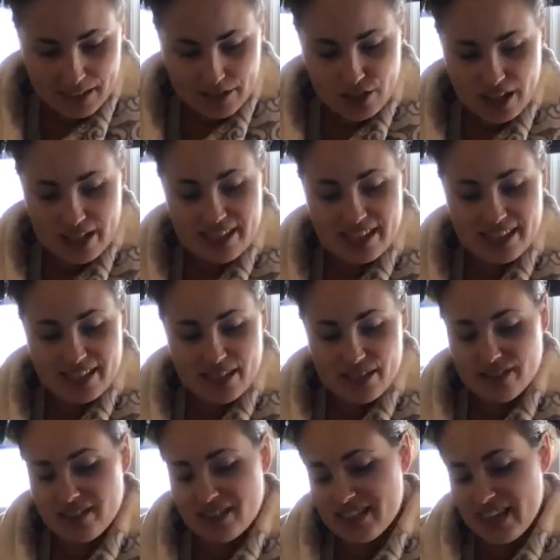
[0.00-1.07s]
Jason
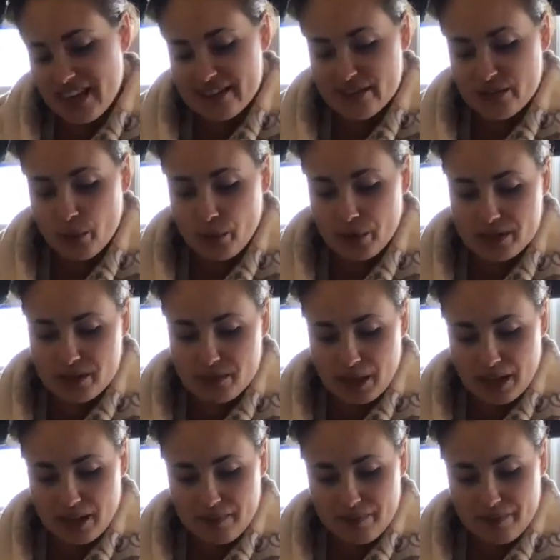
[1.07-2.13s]
tilts his head towards
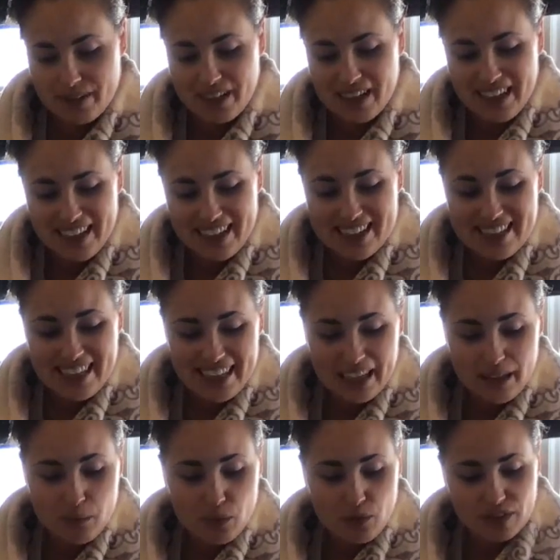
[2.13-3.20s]
me, his
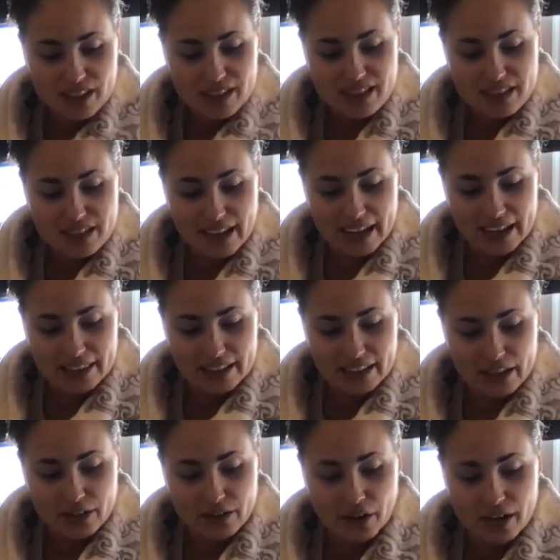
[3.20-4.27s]
hand moving slyly
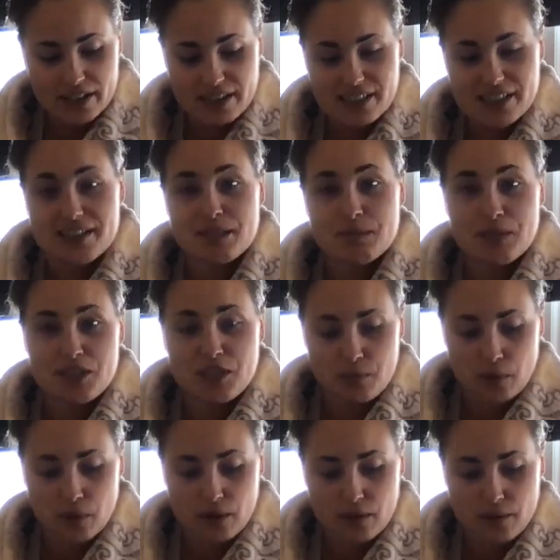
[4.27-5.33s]
across his speech
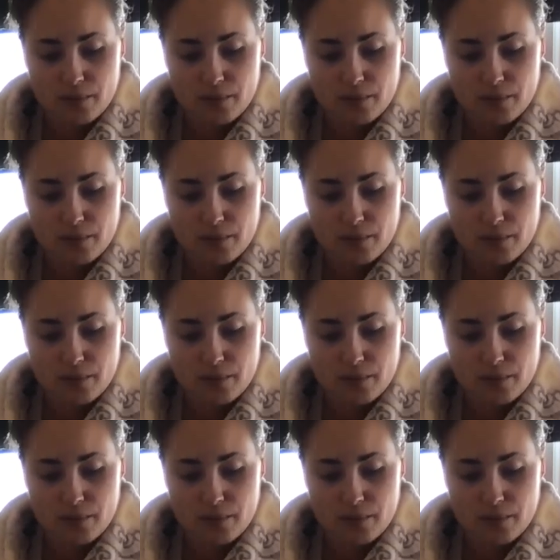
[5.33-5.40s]
book.